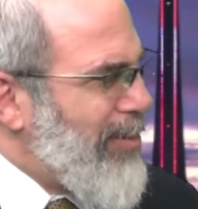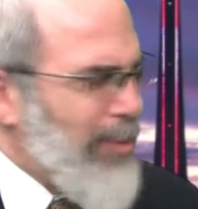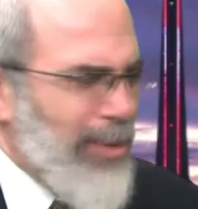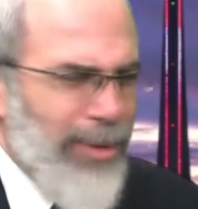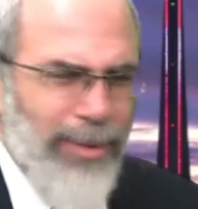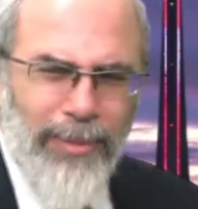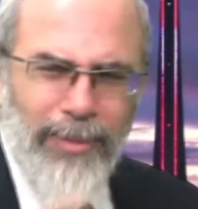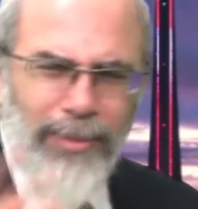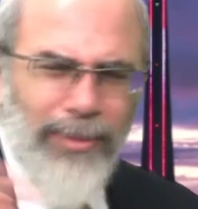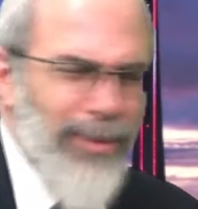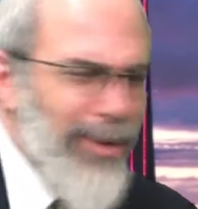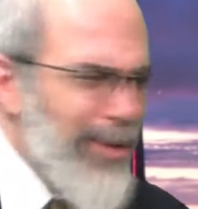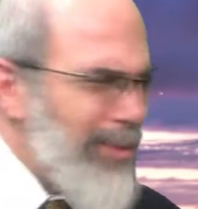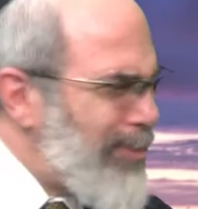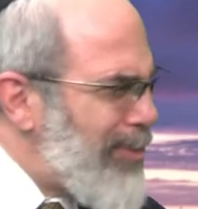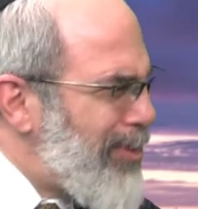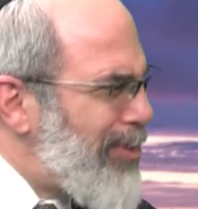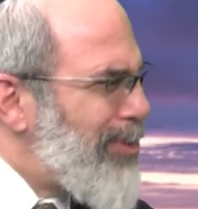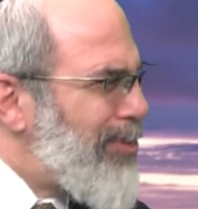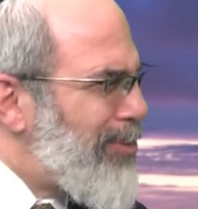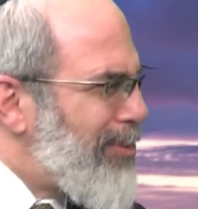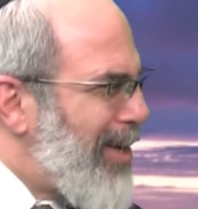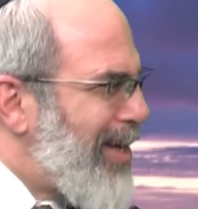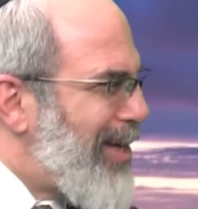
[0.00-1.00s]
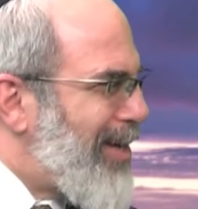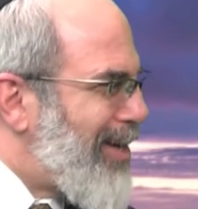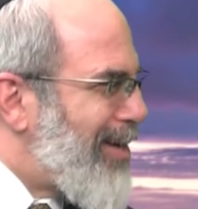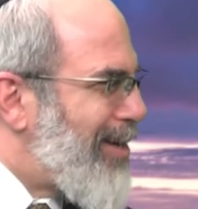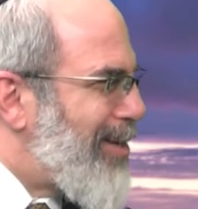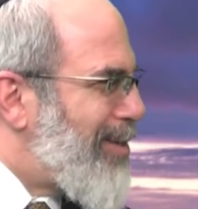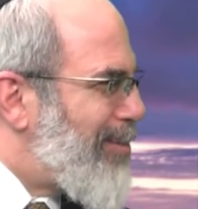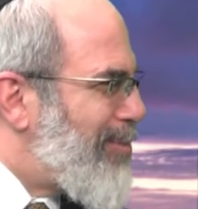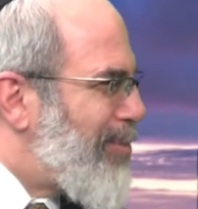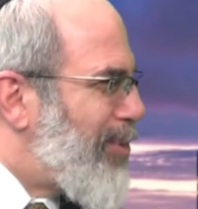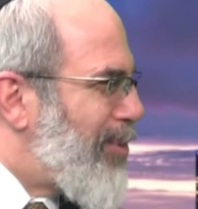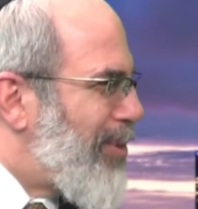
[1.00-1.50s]
well, what were you writing
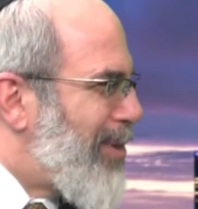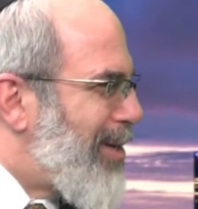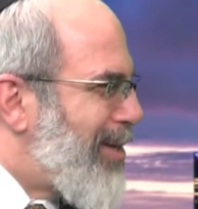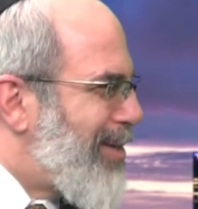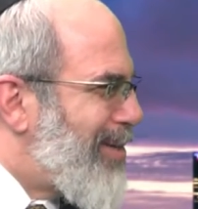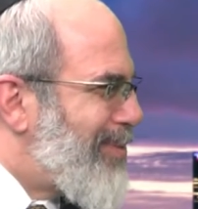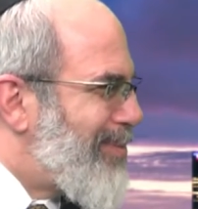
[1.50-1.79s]
on the board?"